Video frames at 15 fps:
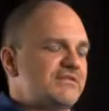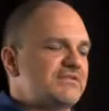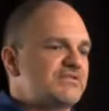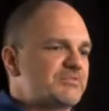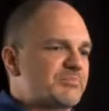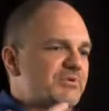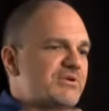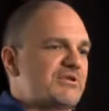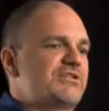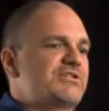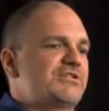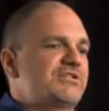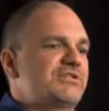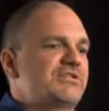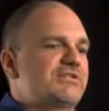
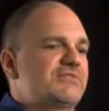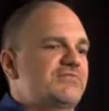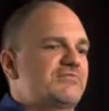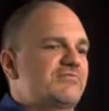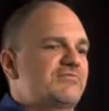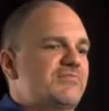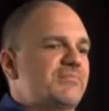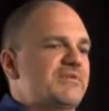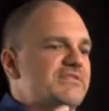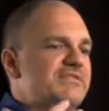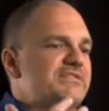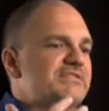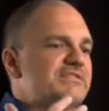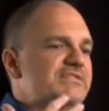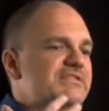Inspiration from a
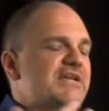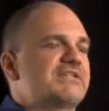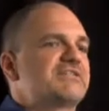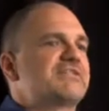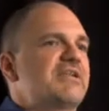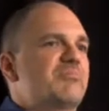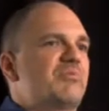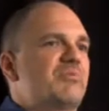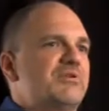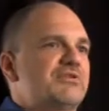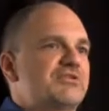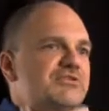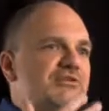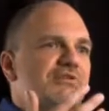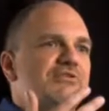design
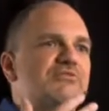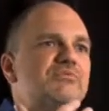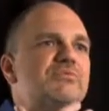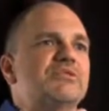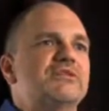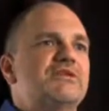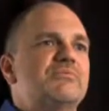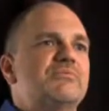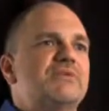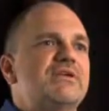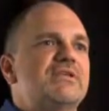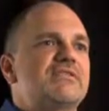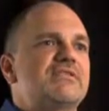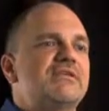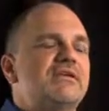standpoint starts really
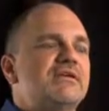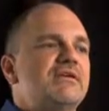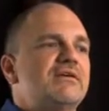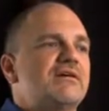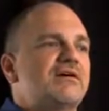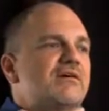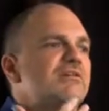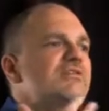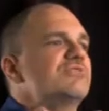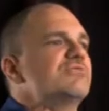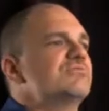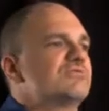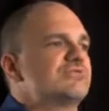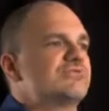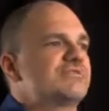with our end
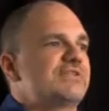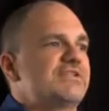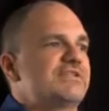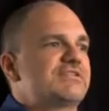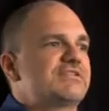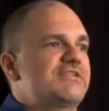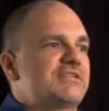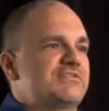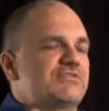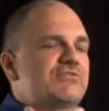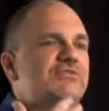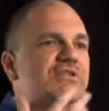users. It's their